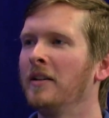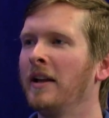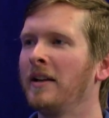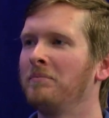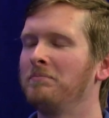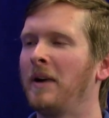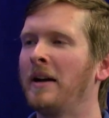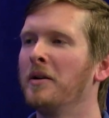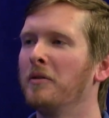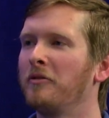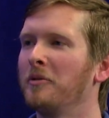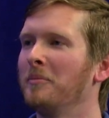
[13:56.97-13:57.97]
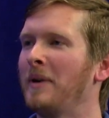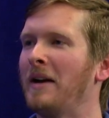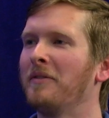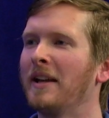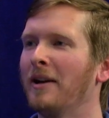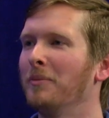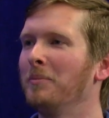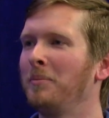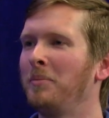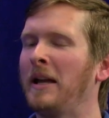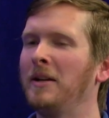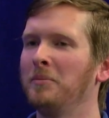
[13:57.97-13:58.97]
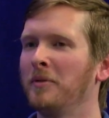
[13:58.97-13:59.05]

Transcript: like I know from having helped paint